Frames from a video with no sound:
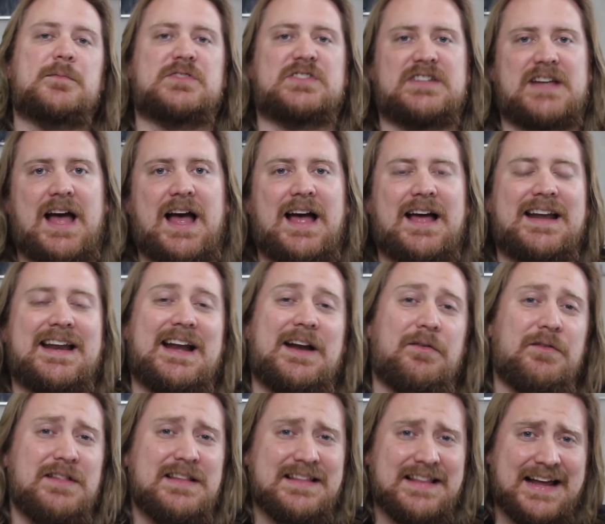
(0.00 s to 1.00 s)
Scott. And I
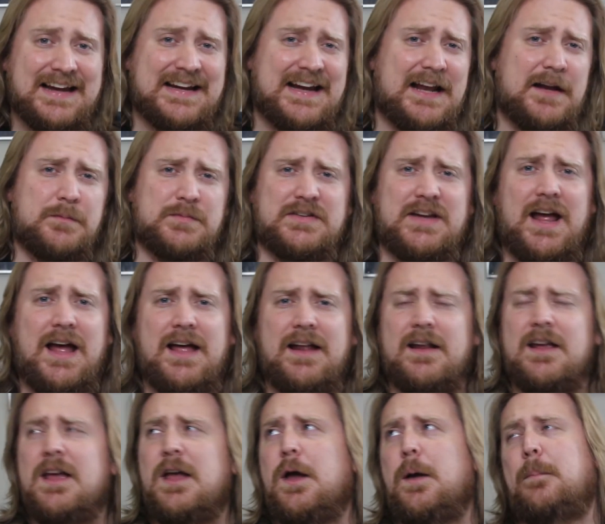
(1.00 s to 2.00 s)
really like Adam
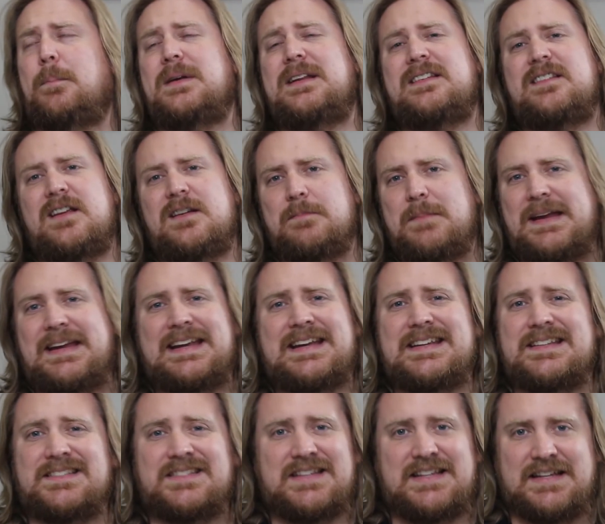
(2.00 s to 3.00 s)
Scott, but it doesn't make
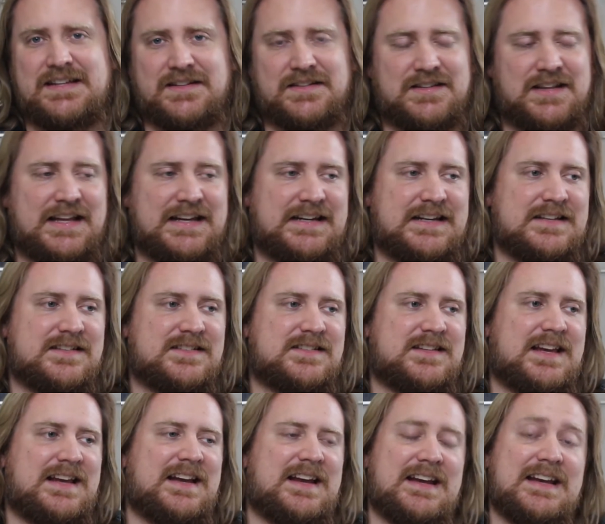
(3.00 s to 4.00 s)
any sense. Like,
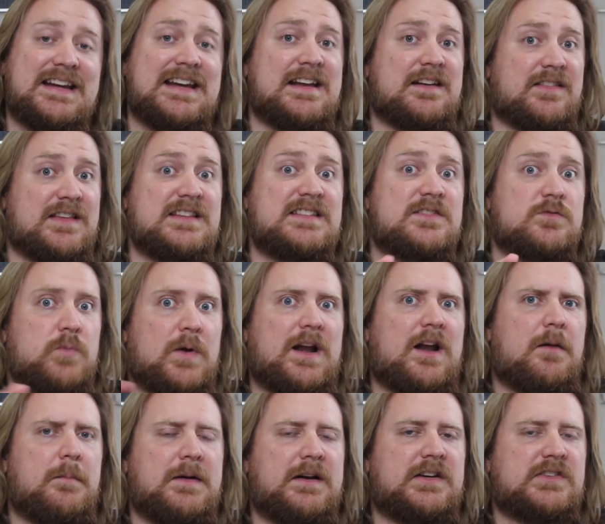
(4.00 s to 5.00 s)
it's, and again, this is Wet
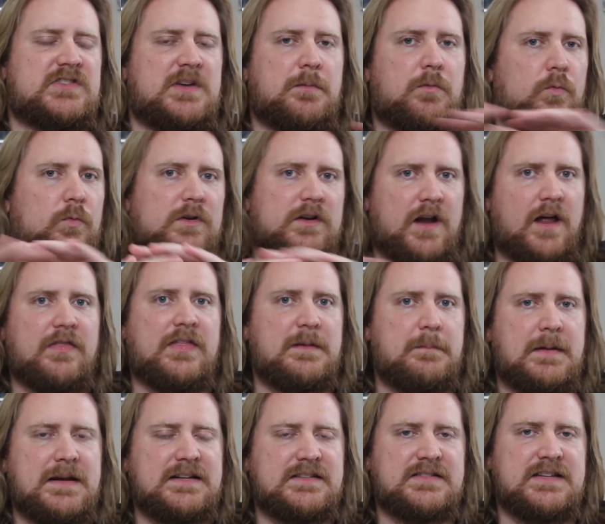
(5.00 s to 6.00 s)
Hot American Summer where
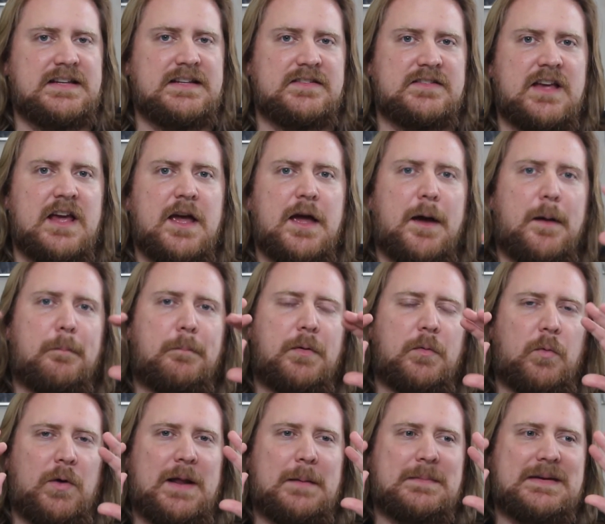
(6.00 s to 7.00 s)
nothing makes sense,
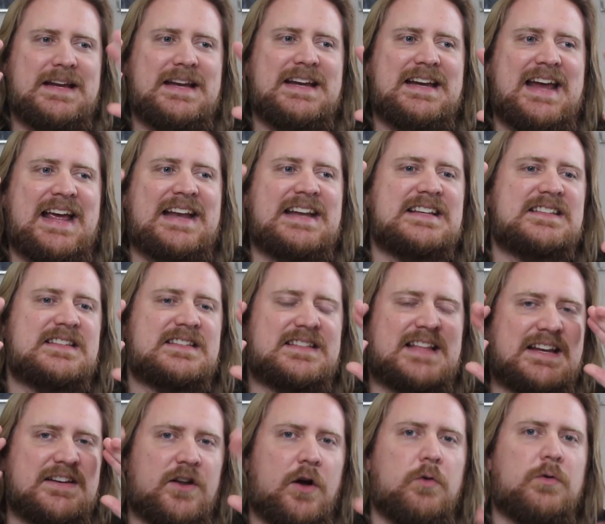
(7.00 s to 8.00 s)
but what I'm getting at is
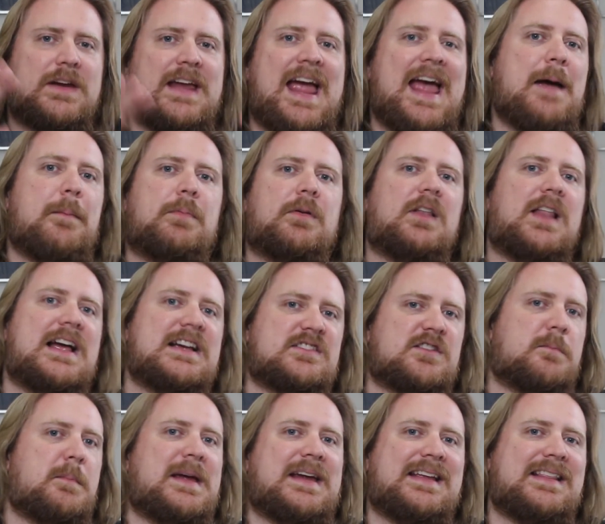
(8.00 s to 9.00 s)
they don't capitalize
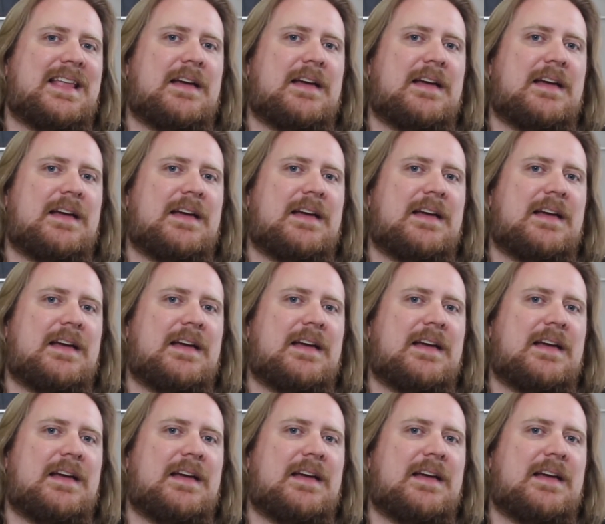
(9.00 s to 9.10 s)
on making